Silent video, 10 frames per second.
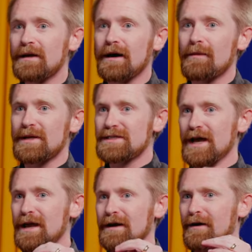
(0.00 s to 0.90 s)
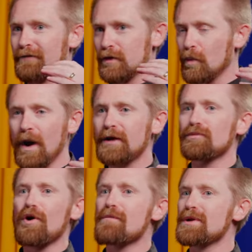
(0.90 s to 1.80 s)
a sign of the
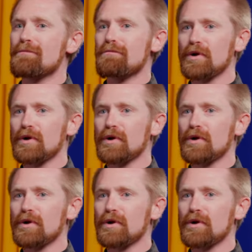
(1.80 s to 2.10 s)
white-robed